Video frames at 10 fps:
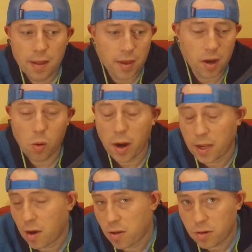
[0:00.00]
don't want to
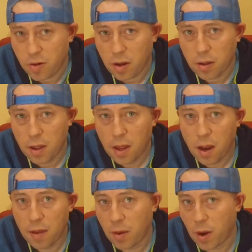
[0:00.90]
carry on the trail
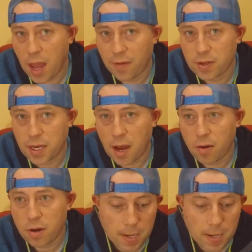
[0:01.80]
and they want to have in town.